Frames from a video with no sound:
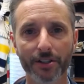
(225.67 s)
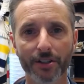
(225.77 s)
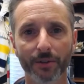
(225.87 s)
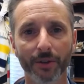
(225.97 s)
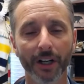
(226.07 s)

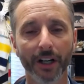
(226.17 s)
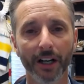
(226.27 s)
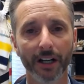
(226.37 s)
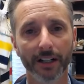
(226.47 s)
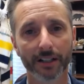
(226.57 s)
So
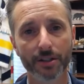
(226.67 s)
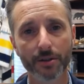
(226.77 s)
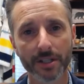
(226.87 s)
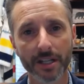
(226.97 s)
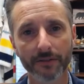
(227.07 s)
uh,
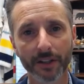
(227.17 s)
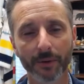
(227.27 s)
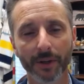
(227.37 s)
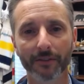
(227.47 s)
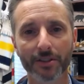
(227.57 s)
Tuesday evening,
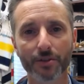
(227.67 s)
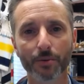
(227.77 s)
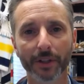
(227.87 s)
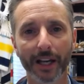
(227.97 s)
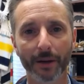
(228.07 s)
we have a
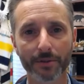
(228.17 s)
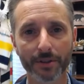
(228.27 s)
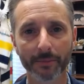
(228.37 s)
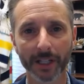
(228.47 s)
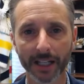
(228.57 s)
school
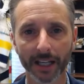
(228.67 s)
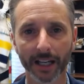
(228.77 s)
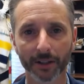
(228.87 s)
council meeting,